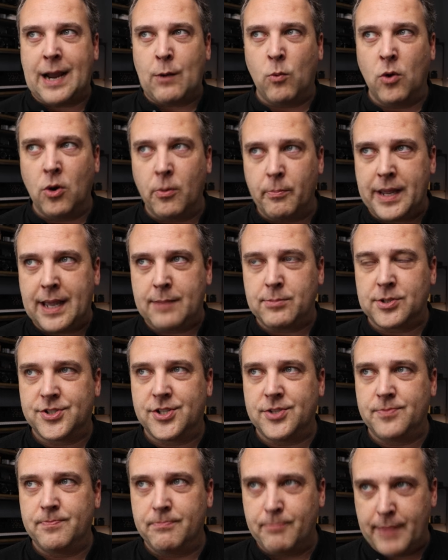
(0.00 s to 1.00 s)
I won't be able
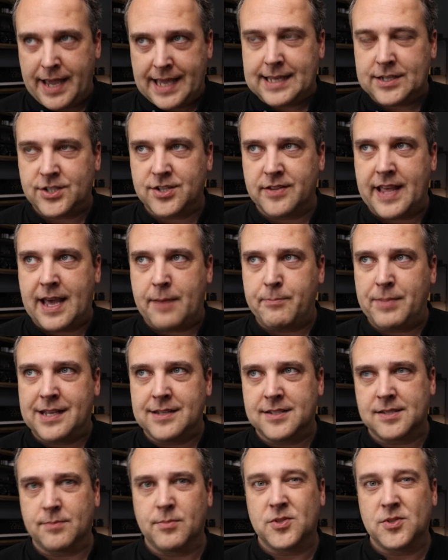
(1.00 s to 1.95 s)
to make it to that because